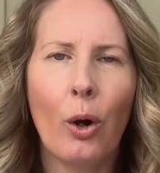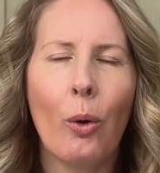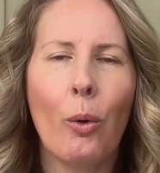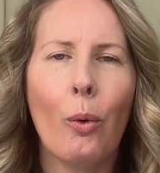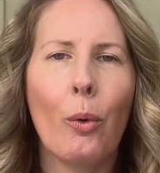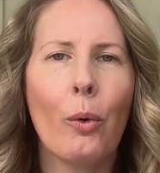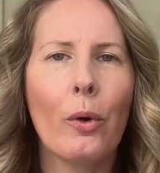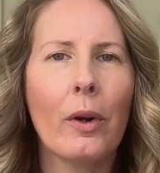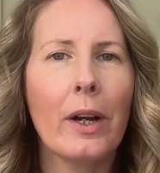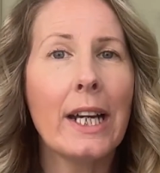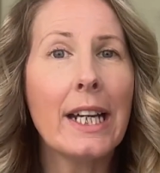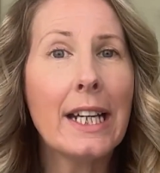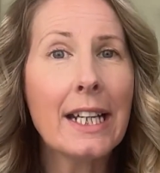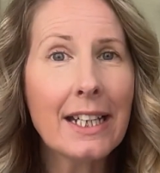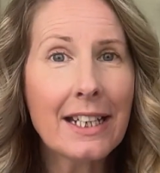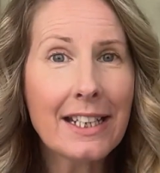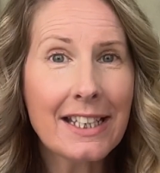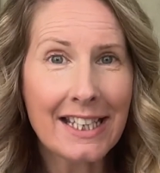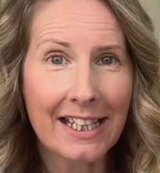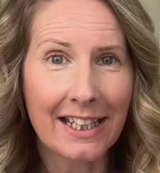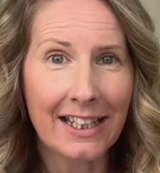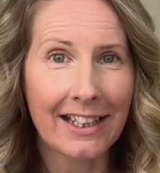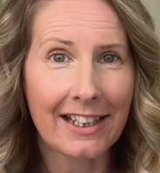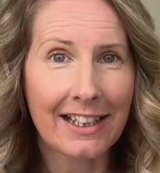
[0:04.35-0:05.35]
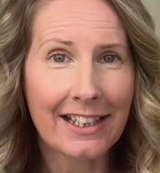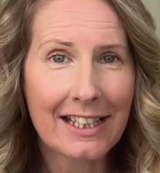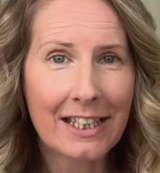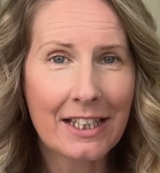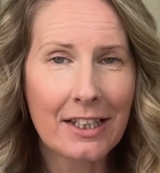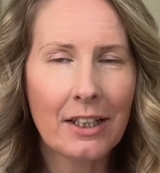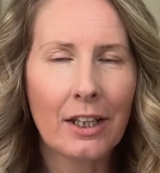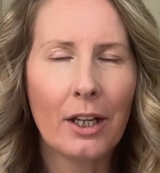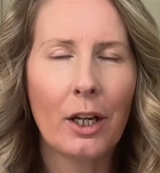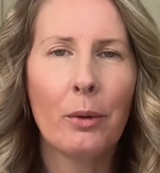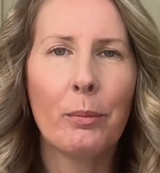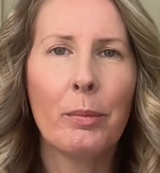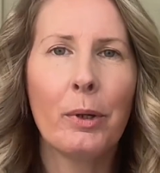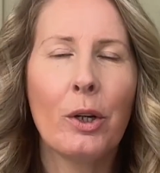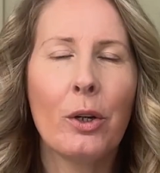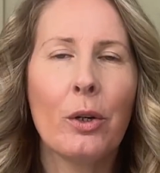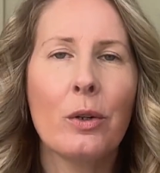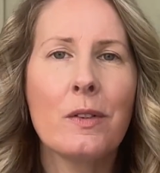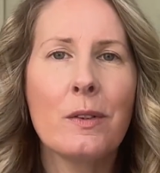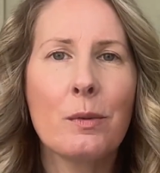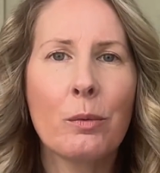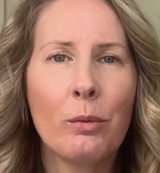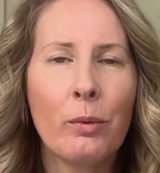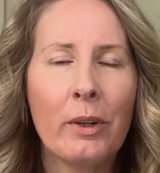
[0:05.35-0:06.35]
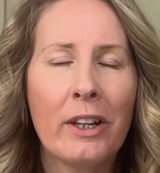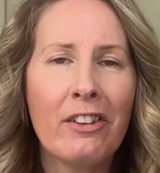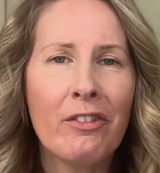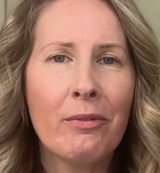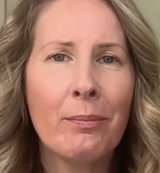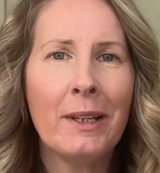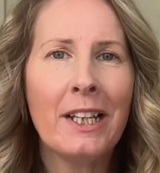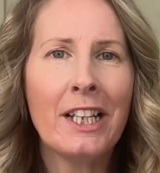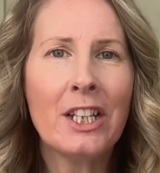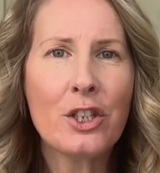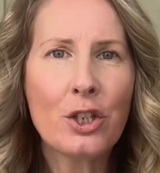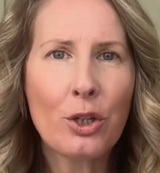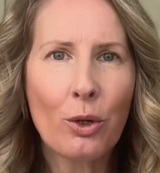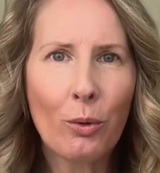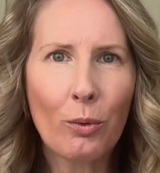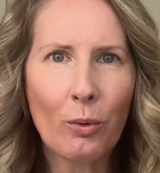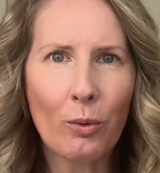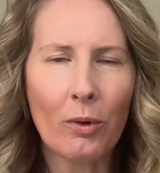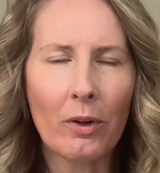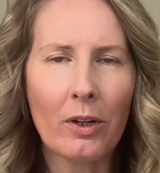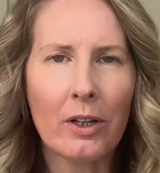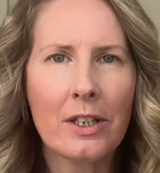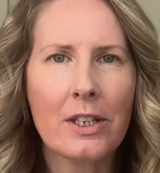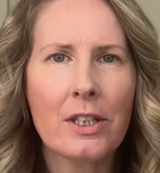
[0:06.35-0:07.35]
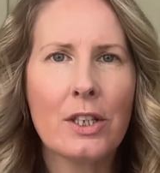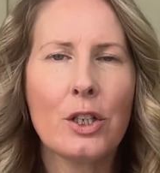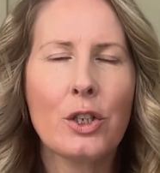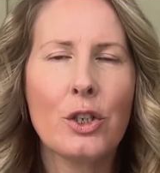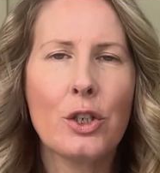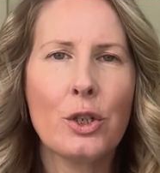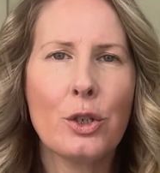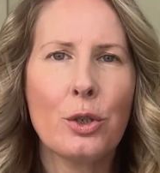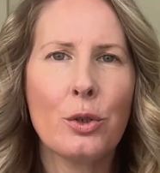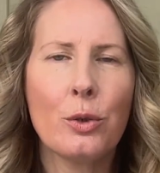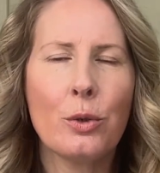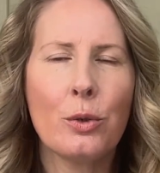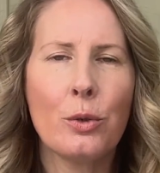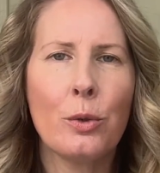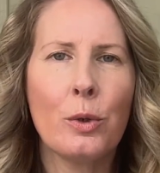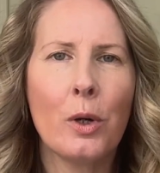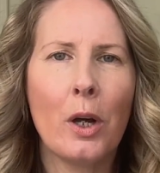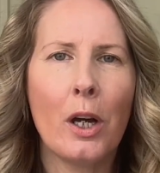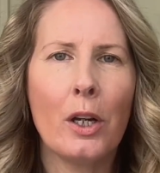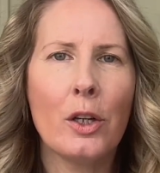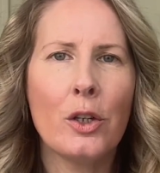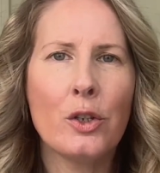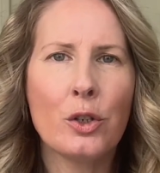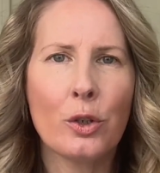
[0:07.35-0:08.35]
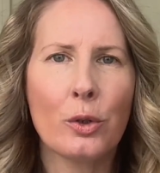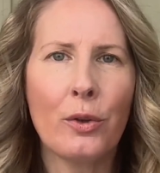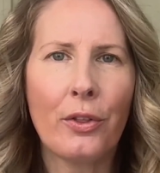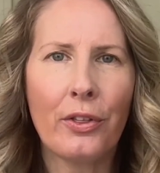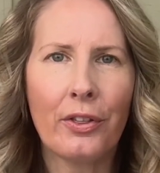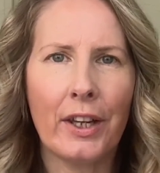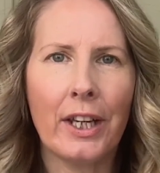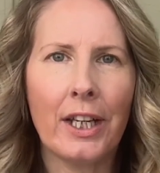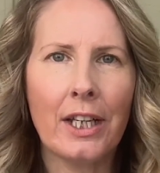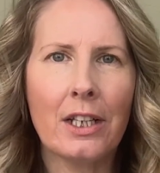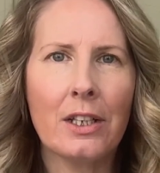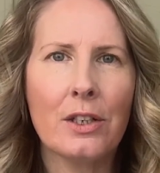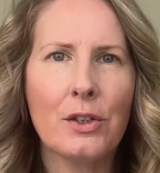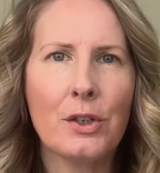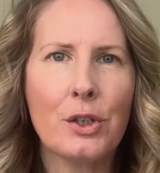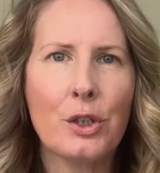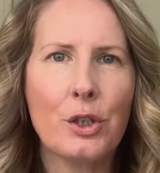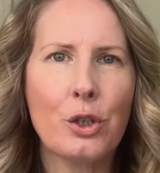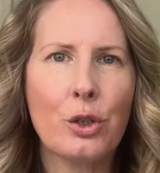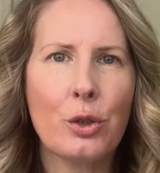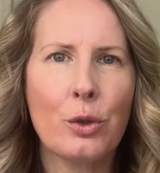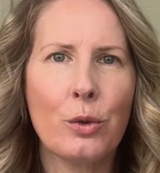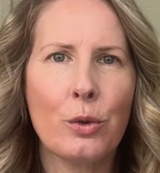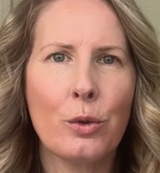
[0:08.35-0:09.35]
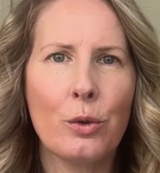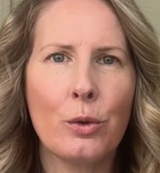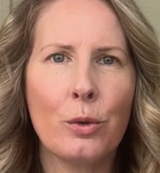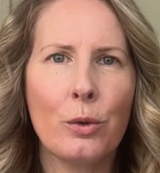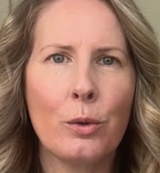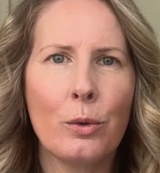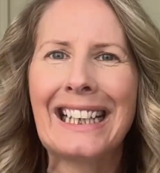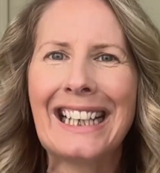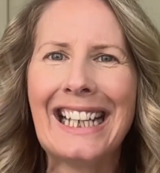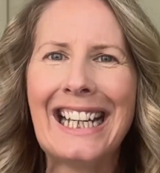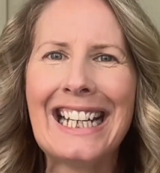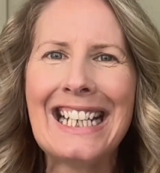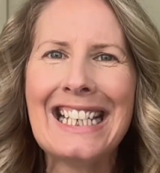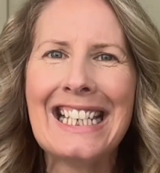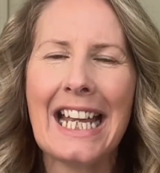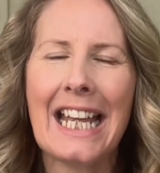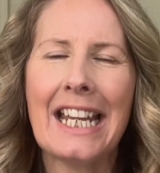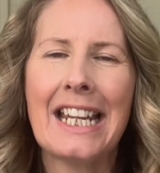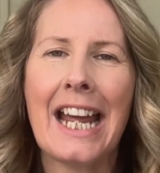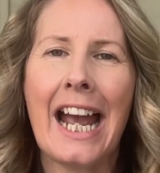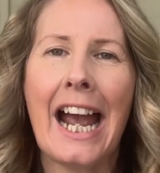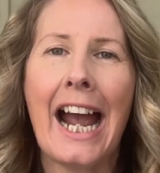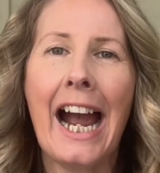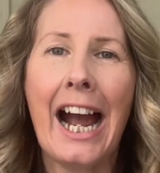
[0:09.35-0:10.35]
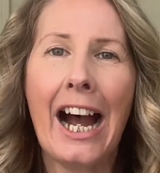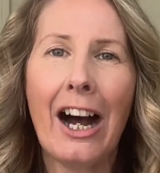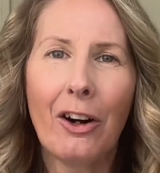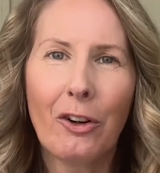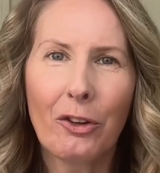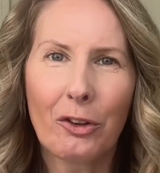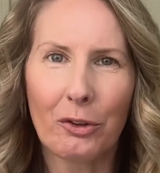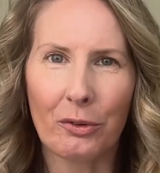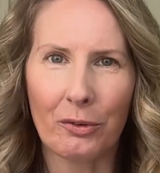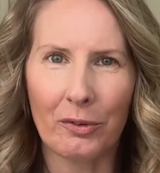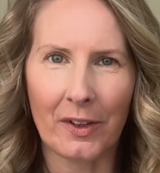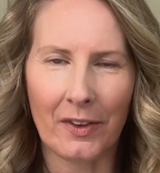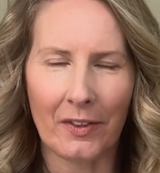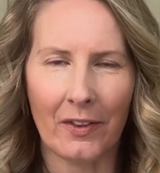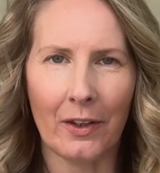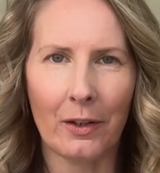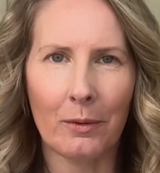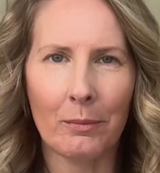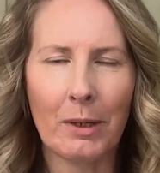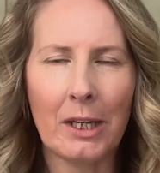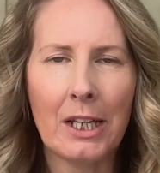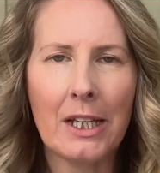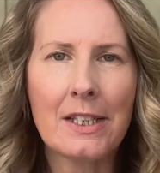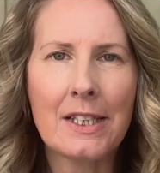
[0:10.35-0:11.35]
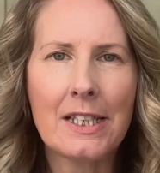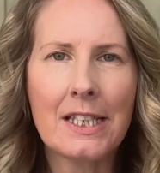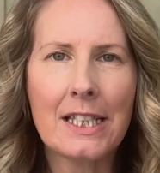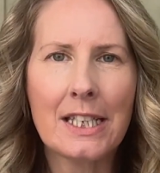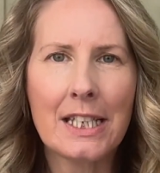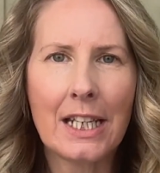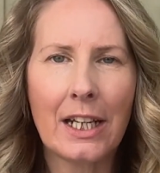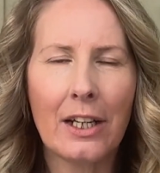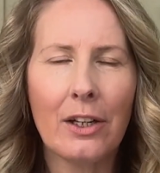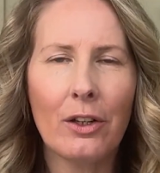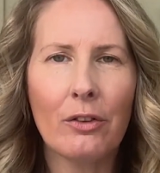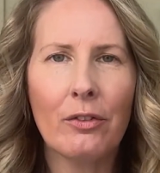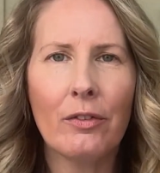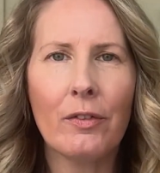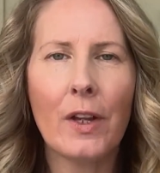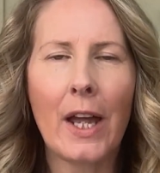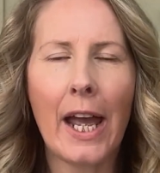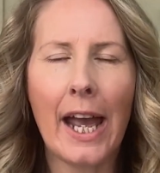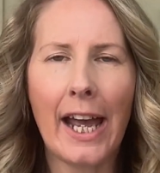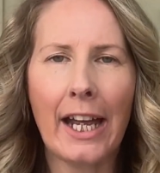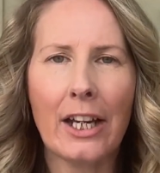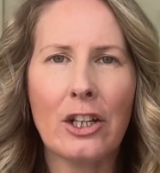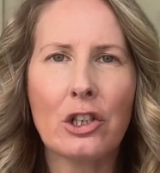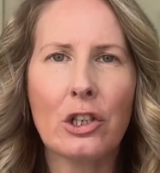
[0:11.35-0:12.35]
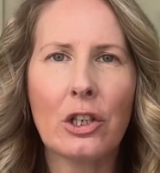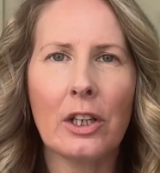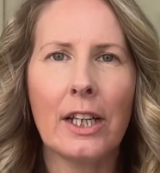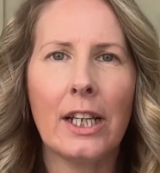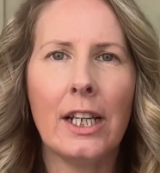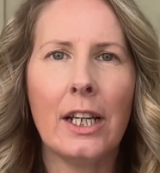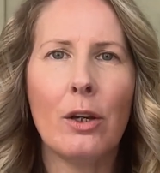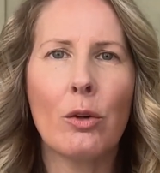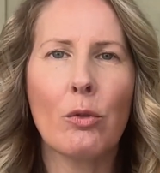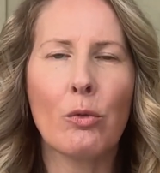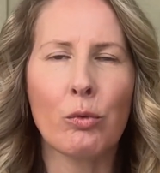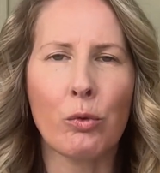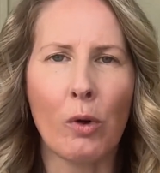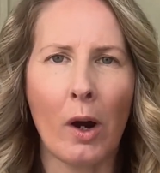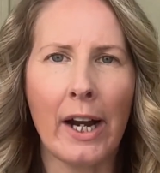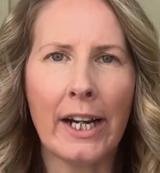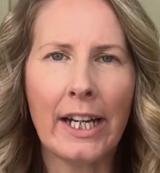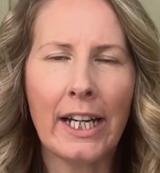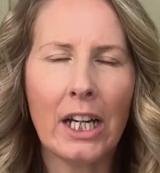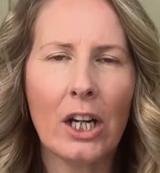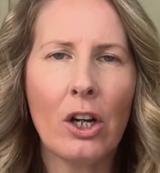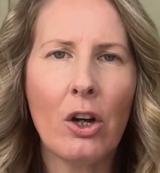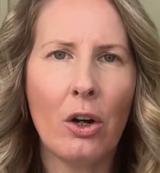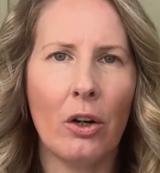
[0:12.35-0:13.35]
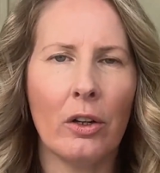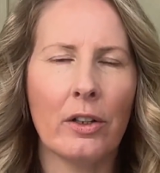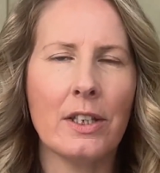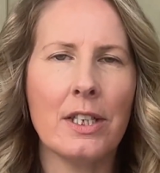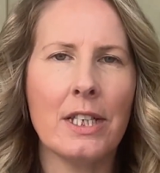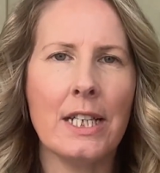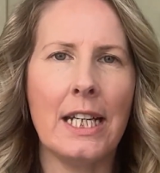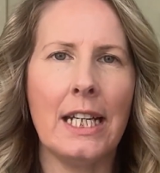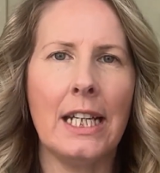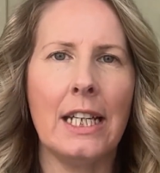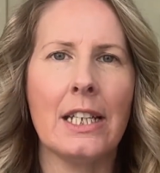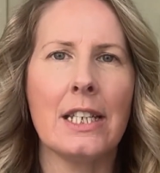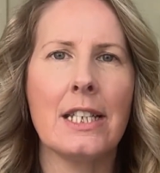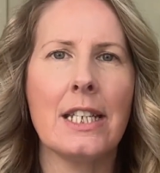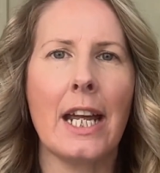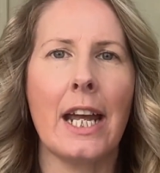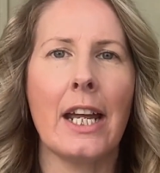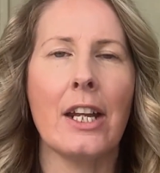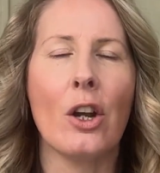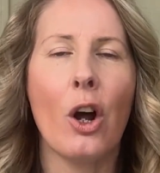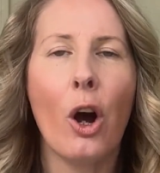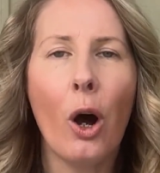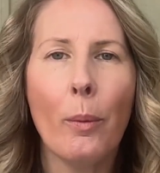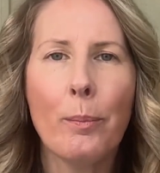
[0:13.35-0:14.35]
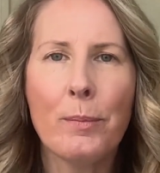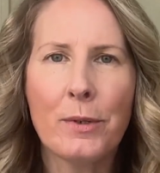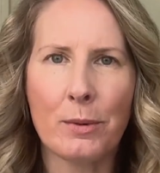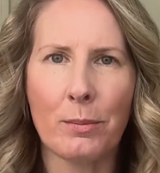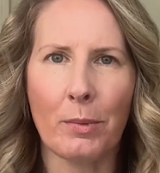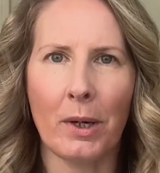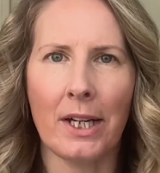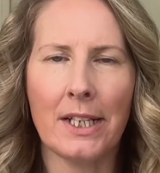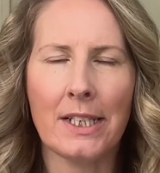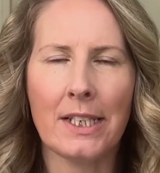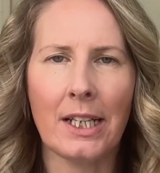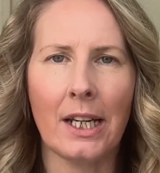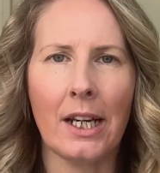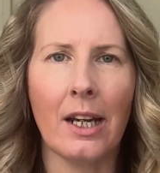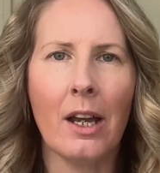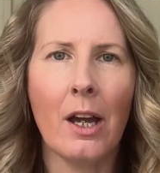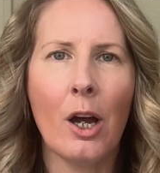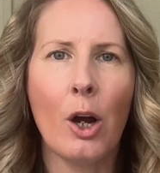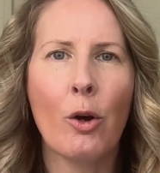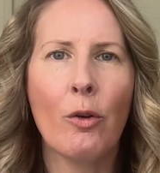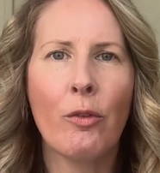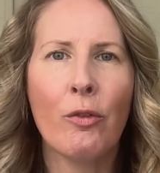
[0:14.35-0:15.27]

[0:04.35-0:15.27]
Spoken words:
Or is it? Because we've been taught to do things to please an algorithm instead of actually writing content and optimizing